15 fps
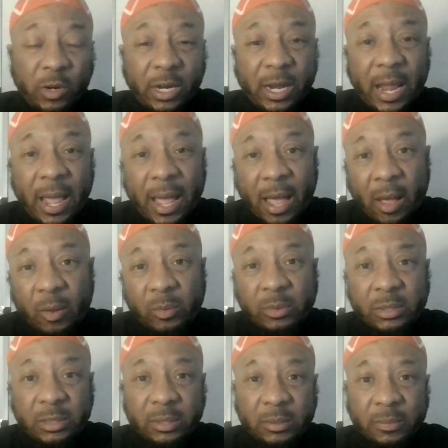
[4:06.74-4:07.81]
in the
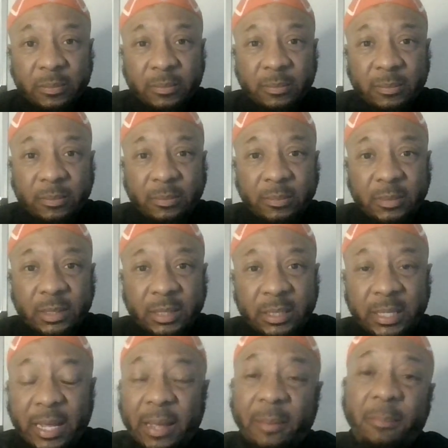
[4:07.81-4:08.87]
house.
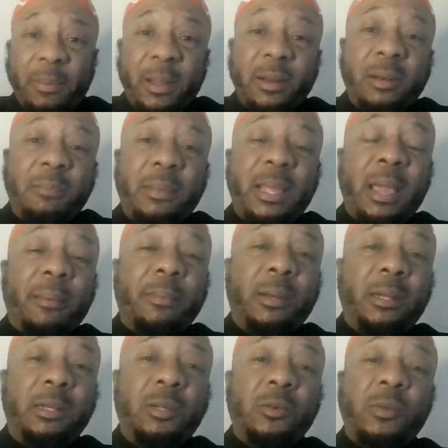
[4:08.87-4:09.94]
They appear to be able
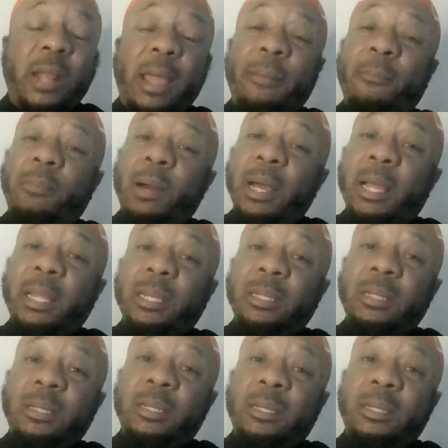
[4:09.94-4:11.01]
to do that, but
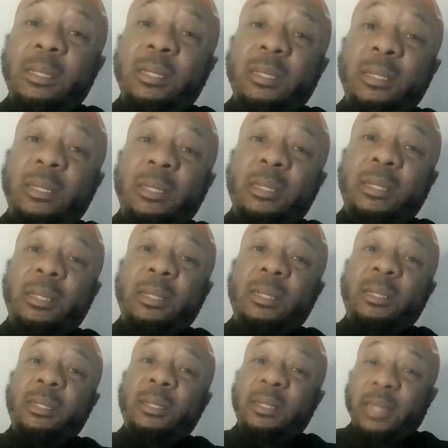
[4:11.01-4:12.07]

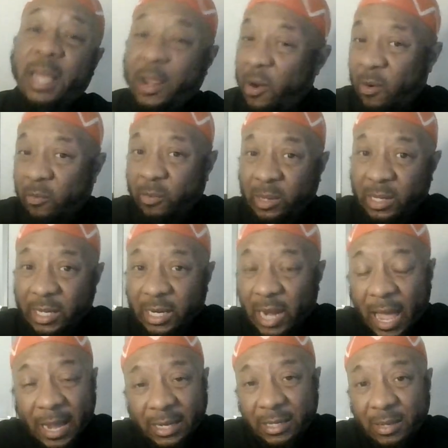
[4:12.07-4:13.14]
they don't really
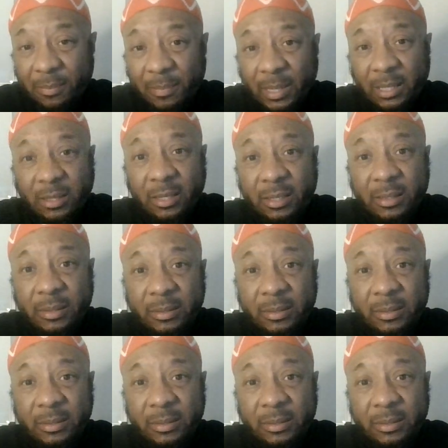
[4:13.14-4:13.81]
like them either.